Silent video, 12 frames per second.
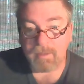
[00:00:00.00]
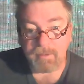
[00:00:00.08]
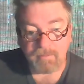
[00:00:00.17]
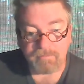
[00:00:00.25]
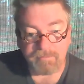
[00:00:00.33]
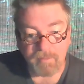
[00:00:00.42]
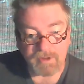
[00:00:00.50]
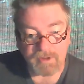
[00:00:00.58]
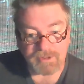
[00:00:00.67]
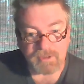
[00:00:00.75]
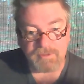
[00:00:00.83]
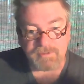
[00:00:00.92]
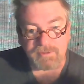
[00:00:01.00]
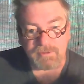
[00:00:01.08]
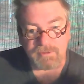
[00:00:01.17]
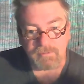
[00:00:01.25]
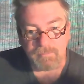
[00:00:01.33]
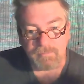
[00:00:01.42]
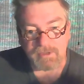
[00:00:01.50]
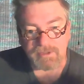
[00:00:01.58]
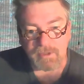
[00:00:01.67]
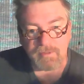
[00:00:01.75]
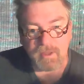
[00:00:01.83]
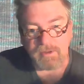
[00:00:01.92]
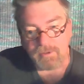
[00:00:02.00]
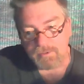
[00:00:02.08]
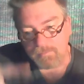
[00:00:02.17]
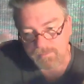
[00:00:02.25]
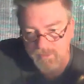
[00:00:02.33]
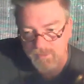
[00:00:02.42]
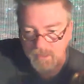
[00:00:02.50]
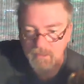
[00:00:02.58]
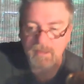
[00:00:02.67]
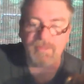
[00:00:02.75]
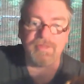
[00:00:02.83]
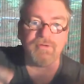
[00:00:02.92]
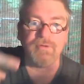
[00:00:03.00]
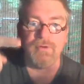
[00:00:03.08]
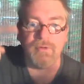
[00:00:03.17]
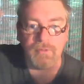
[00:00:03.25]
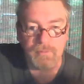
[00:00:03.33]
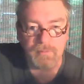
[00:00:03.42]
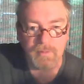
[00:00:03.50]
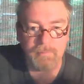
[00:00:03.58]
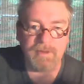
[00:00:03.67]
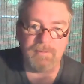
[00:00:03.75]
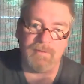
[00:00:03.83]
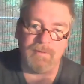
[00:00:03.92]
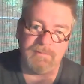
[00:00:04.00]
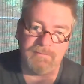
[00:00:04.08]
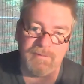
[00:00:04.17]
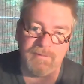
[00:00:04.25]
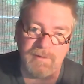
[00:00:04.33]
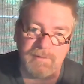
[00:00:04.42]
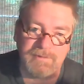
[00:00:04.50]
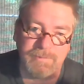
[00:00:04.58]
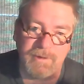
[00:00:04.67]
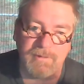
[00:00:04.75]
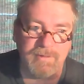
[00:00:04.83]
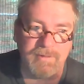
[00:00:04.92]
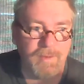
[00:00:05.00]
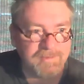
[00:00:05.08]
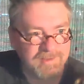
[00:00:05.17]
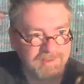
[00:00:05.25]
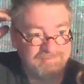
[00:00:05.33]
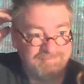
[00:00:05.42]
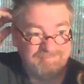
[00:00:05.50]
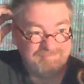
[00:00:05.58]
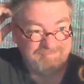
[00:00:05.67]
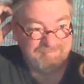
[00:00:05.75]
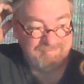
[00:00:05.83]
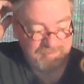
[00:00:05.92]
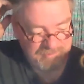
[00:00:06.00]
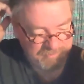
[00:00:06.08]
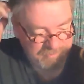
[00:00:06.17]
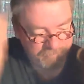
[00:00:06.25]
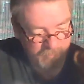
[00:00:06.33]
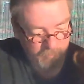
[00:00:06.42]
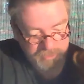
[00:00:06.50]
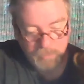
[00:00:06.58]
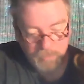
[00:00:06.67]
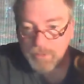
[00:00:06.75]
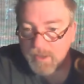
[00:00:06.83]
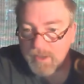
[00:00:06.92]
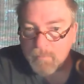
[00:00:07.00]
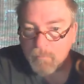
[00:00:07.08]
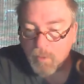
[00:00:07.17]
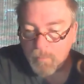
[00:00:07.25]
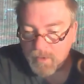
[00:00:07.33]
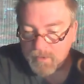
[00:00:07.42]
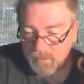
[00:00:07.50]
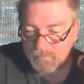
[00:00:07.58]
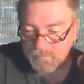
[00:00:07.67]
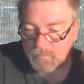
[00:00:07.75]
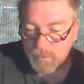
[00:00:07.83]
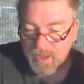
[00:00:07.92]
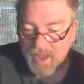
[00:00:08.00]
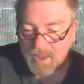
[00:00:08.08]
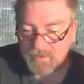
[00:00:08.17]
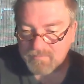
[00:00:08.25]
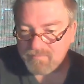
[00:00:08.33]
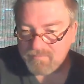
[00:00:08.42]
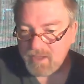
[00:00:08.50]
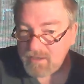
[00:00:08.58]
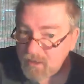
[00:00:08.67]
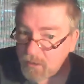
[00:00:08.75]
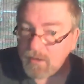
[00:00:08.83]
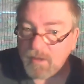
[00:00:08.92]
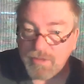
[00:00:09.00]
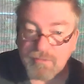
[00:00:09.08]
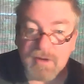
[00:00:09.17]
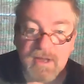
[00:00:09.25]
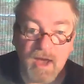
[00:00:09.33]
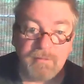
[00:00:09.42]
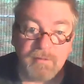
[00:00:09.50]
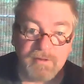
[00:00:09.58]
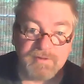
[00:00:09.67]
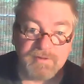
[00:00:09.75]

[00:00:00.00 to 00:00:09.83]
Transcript: keeping it fresh, is to make sure that you're cycling through. I mean, when you, Spirit of the West has, I mean, we don't play anymore, but we had nearly 300